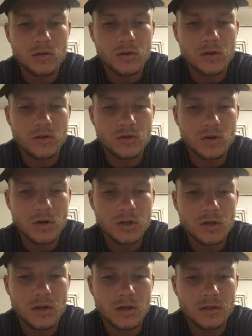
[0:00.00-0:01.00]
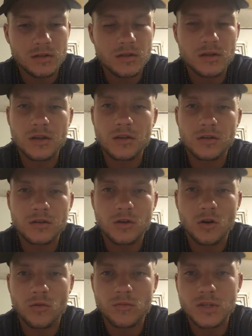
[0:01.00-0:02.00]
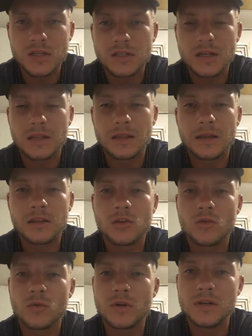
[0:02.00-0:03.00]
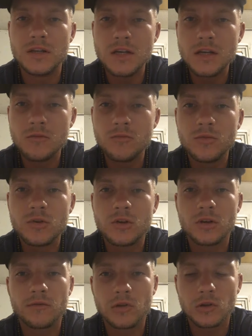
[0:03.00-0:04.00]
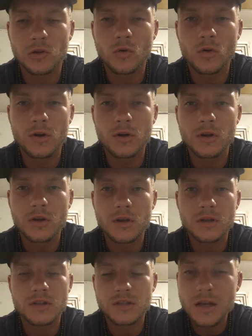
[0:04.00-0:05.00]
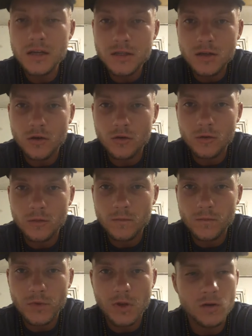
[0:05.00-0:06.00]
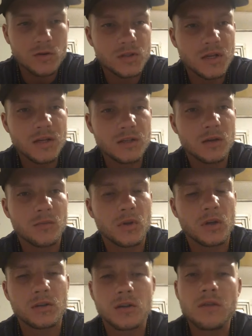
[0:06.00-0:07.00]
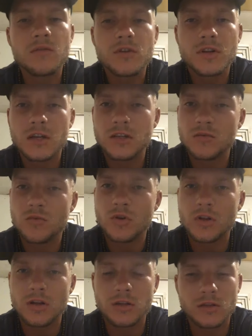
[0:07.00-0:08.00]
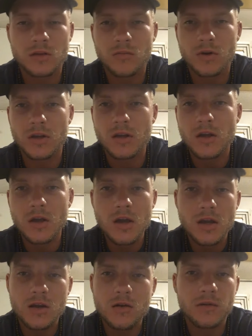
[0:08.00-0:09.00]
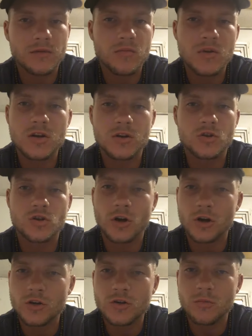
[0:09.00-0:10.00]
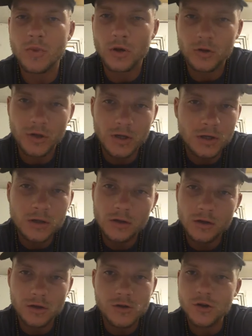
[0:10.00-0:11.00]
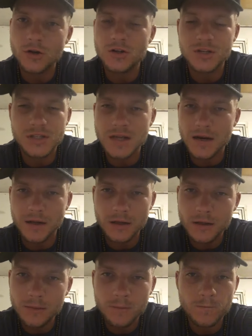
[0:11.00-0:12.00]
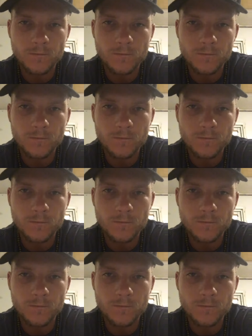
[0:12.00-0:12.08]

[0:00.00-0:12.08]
instructed us in the Psalms. He said, let the redeemed of the Lord say so. Say something. Give your testimony to somebody. You don't have to be in a church building, a church setting,